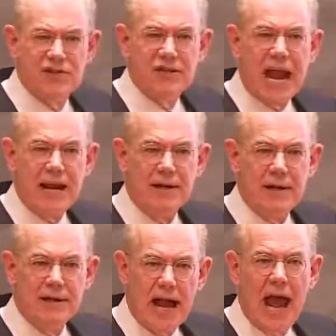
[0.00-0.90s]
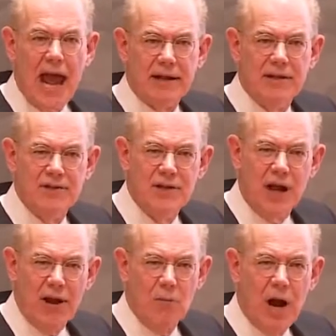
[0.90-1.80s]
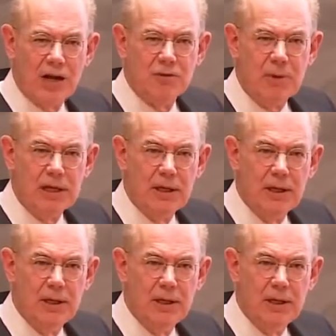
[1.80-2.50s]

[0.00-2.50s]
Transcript: a state to act as a night watchman.